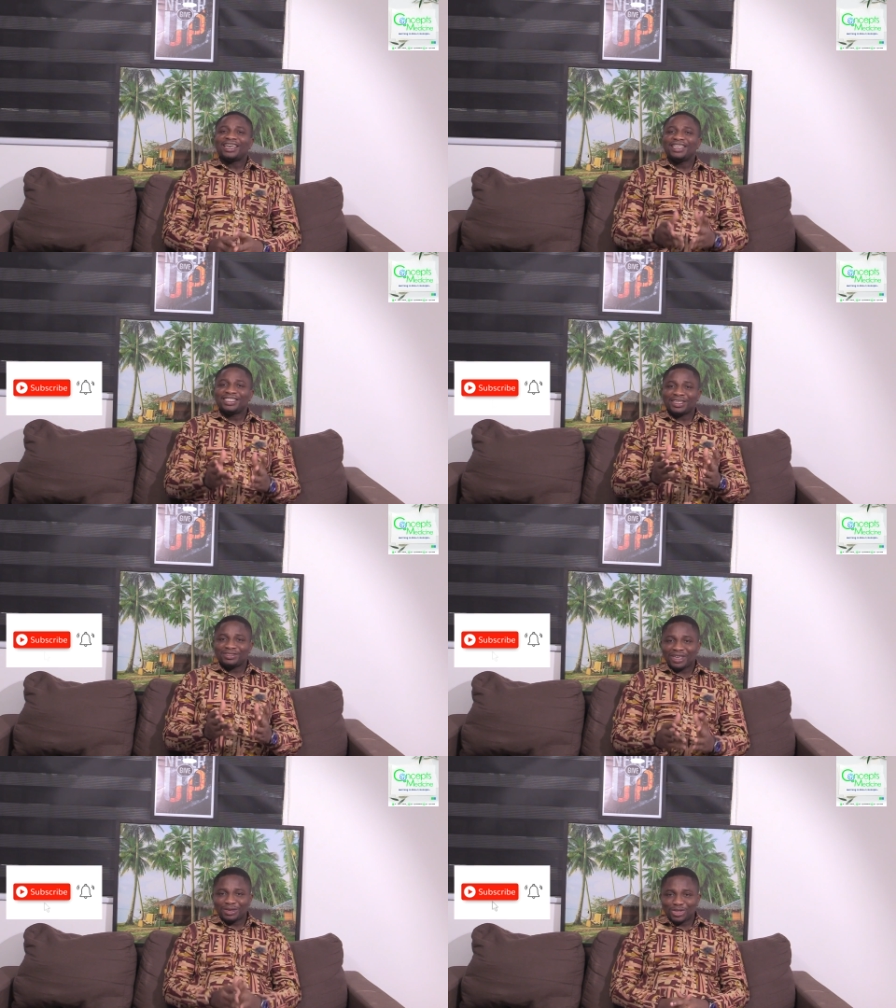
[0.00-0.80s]
Kindly
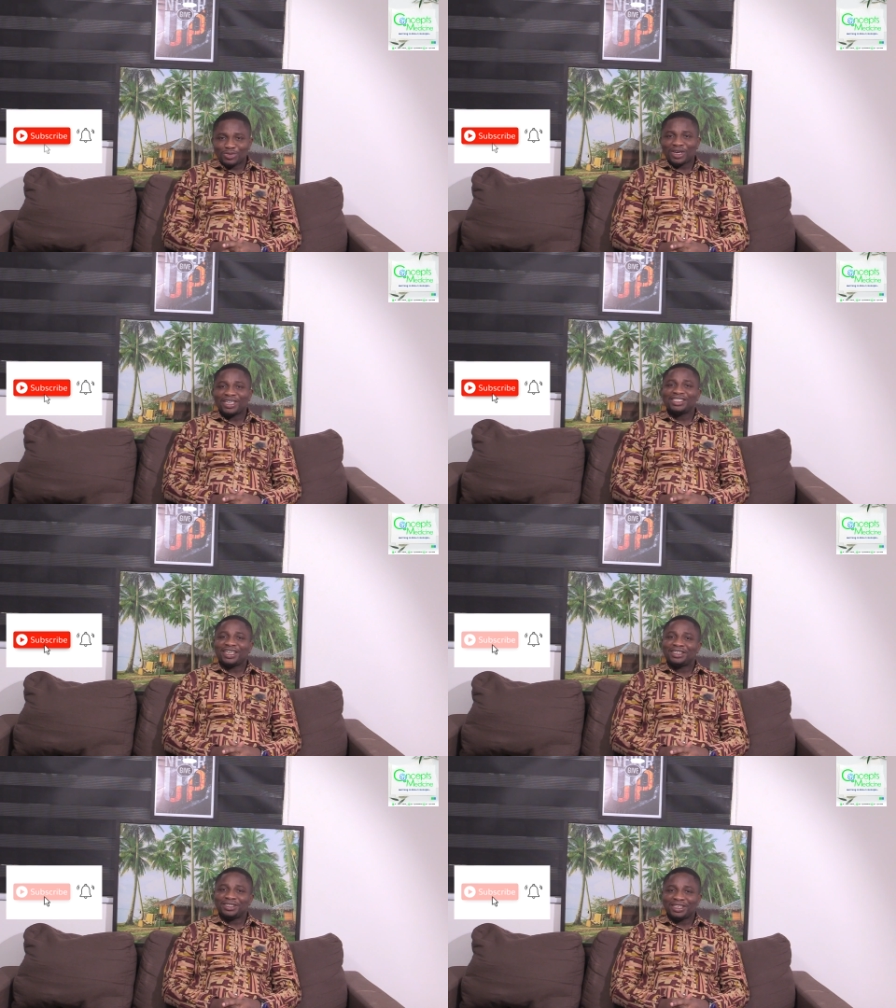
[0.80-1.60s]
subscribe to my
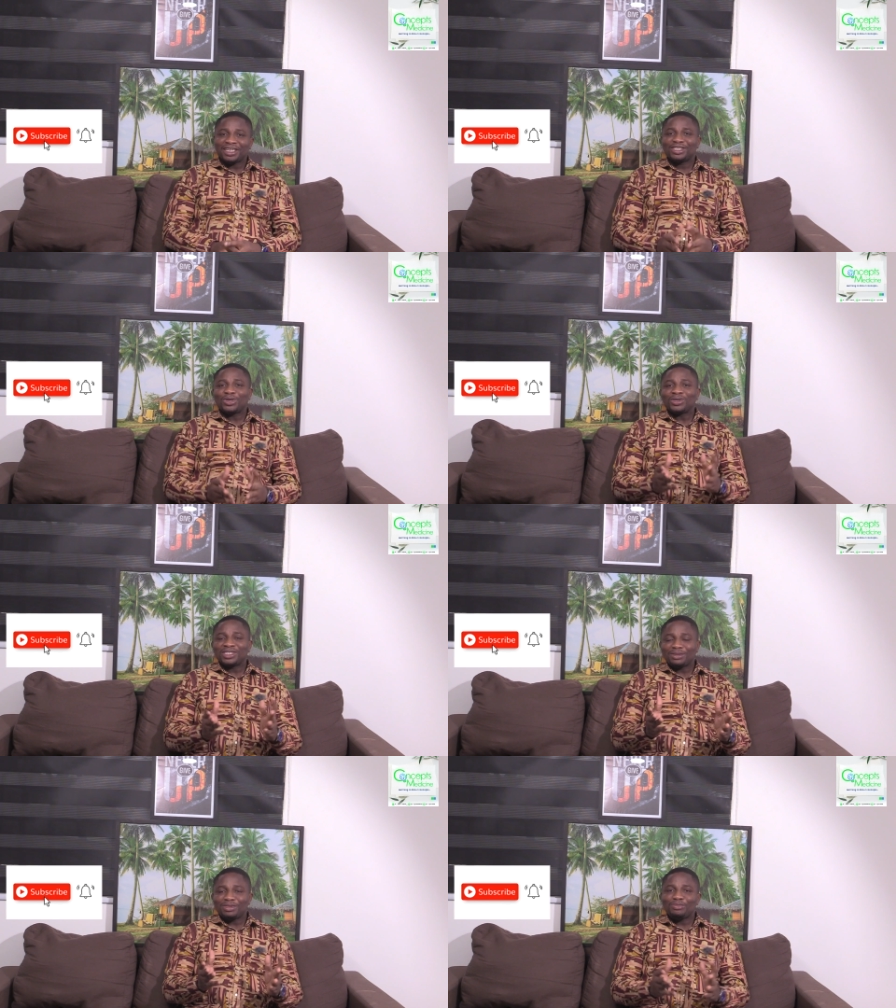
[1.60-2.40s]
channel, that is
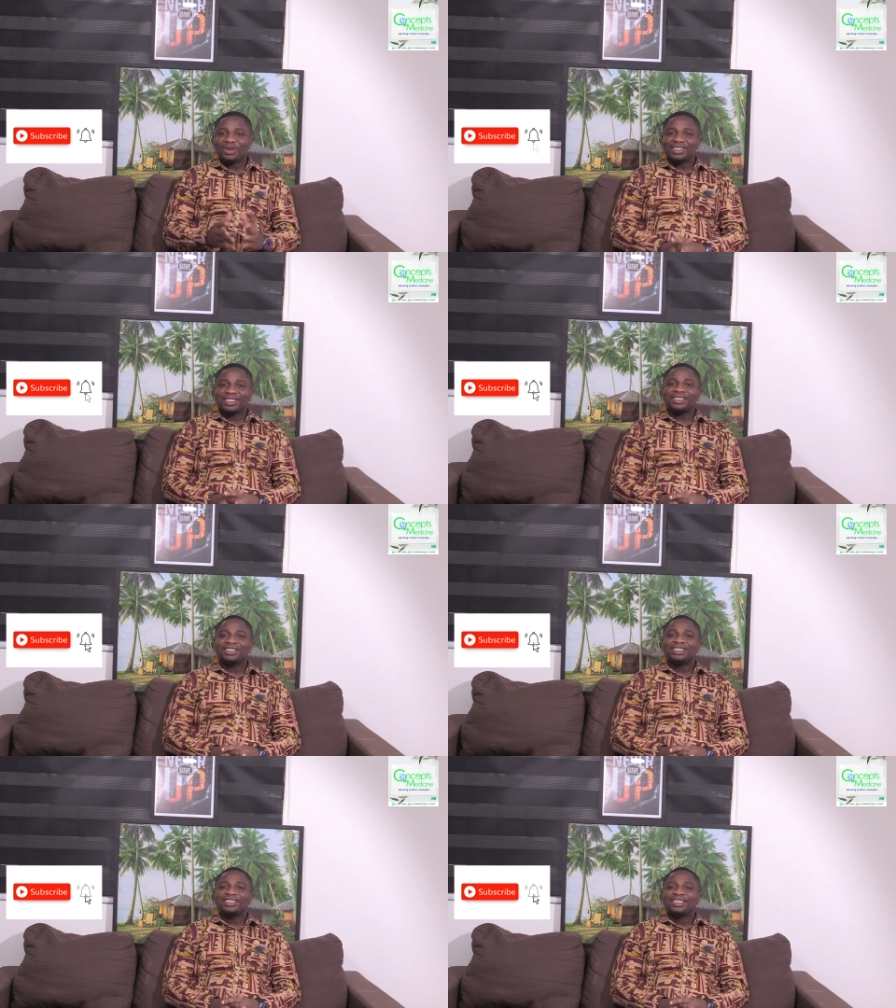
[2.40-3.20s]
Concept in
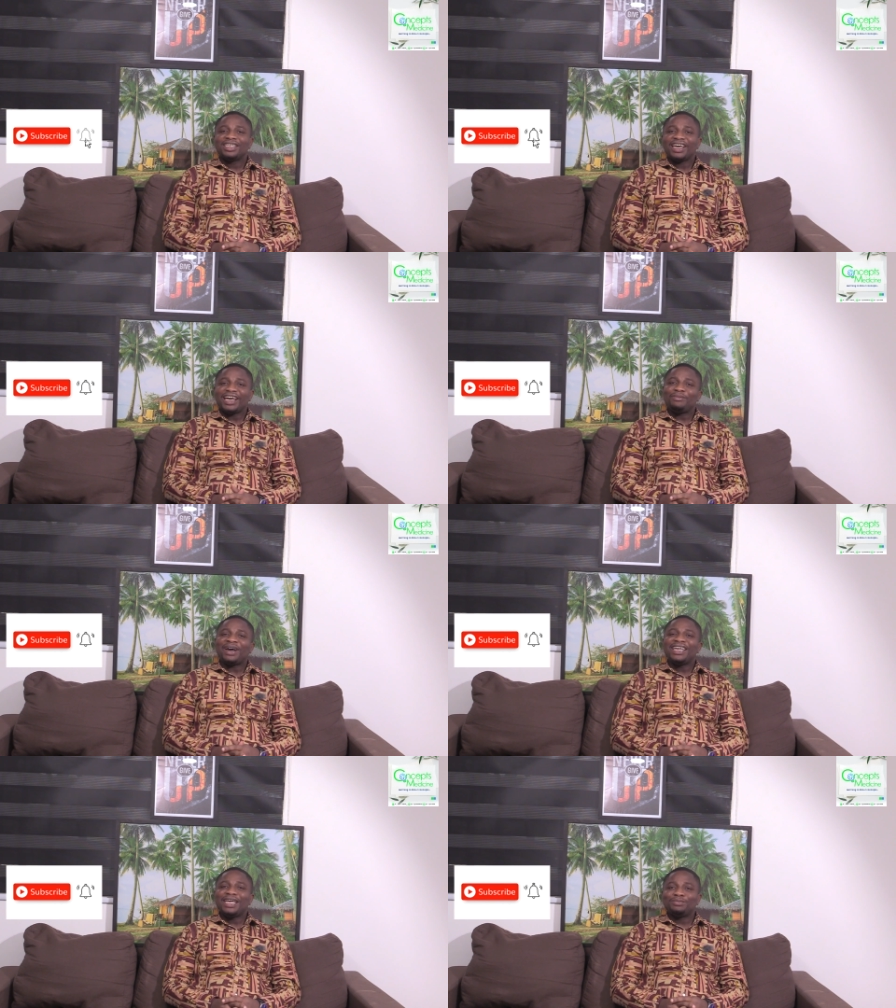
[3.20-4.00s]
Medicine,
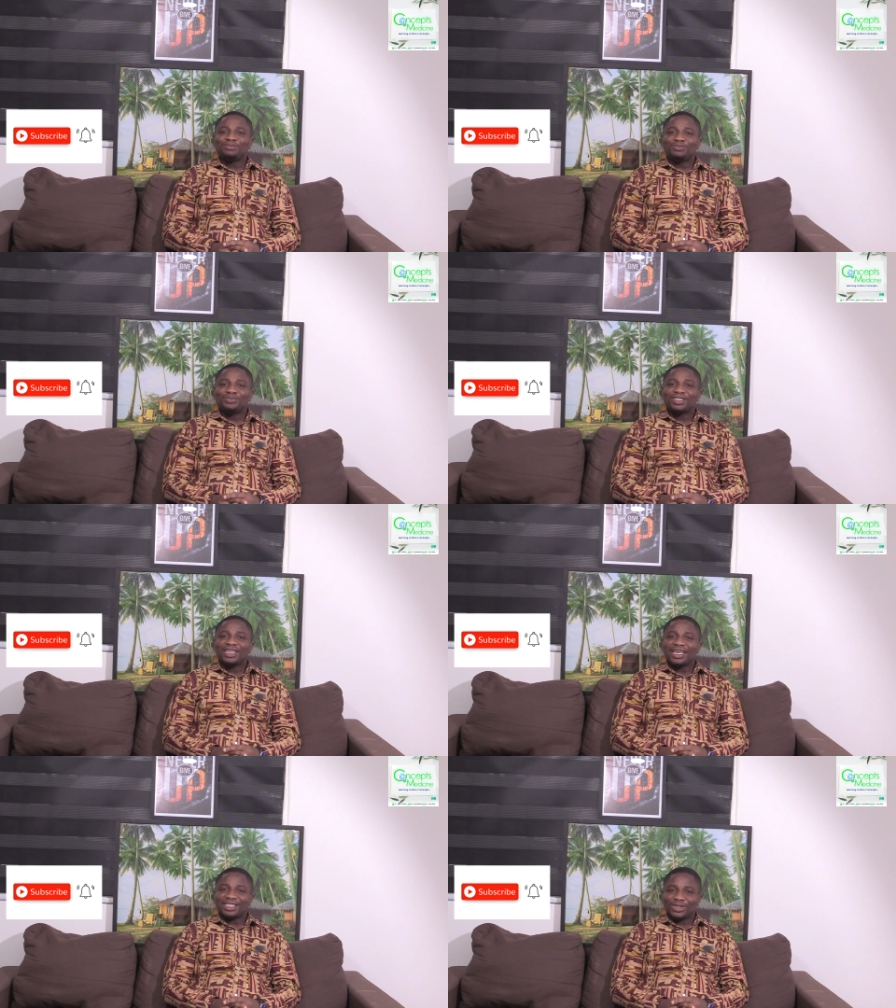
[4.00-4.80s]
and my
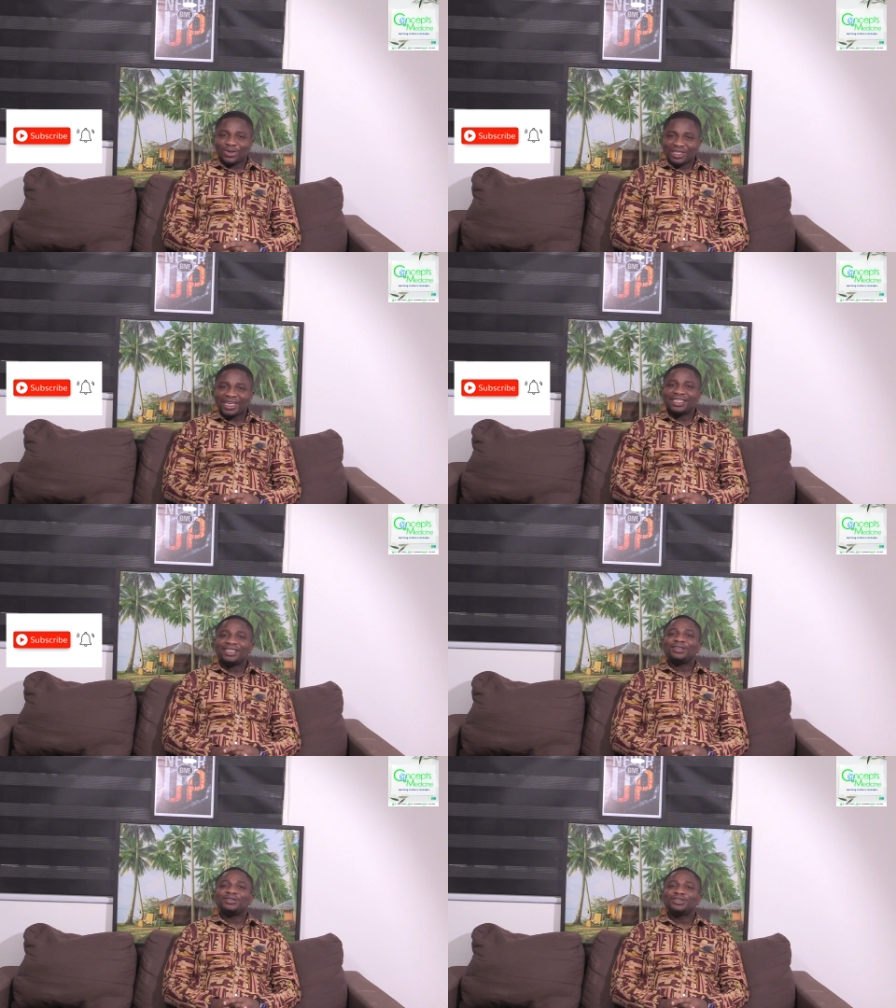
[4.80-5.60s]
name is Dr.
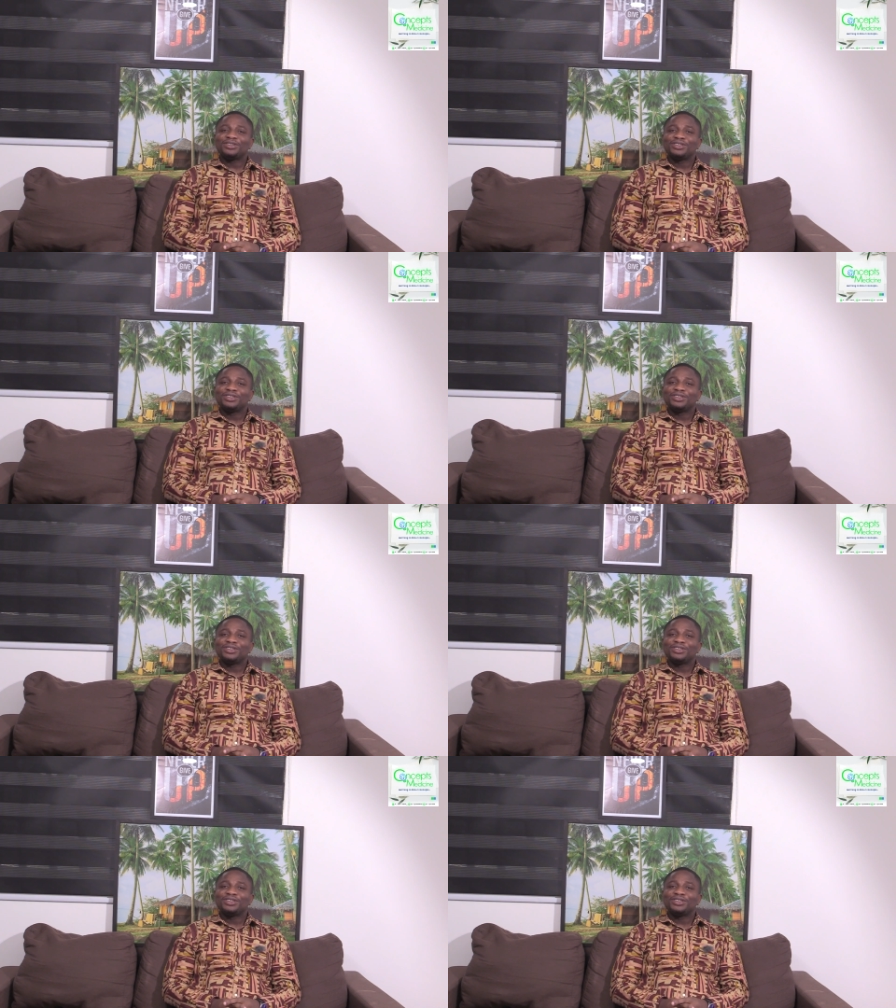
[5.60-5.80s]
Del.